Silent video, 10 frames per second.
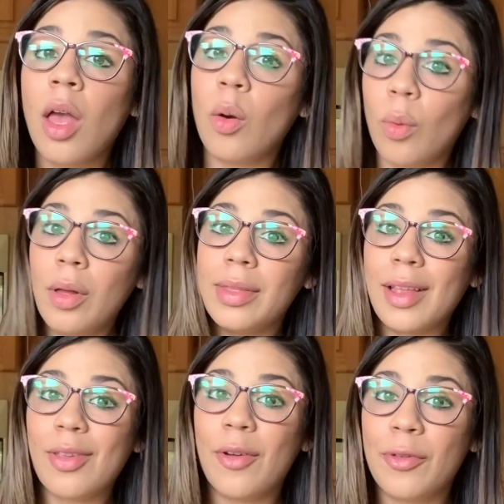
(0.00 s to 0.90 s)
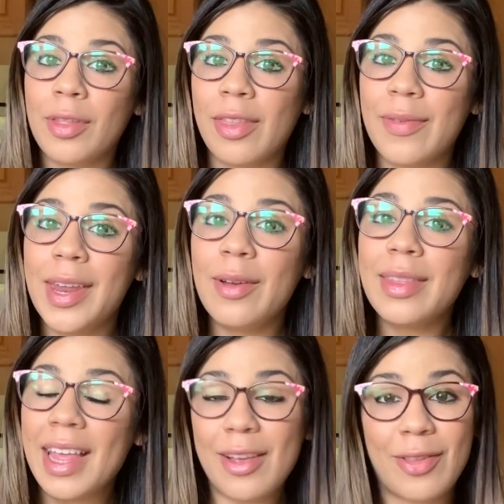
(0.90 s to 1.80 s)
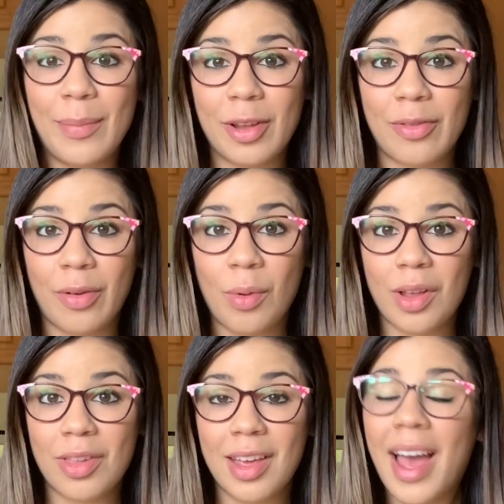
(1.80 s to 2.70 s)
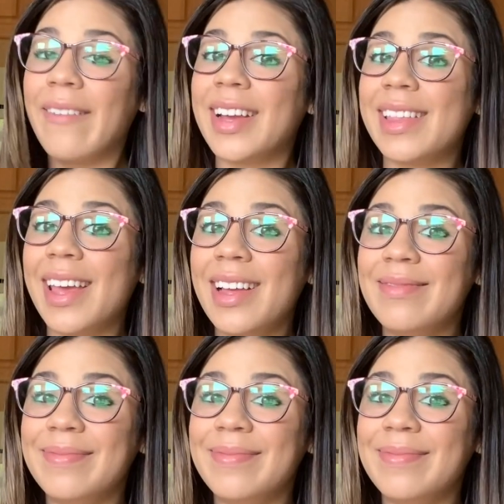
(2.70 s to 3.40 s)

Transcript: Well, that's all for this video. Thank you so much for watching. Have a good day.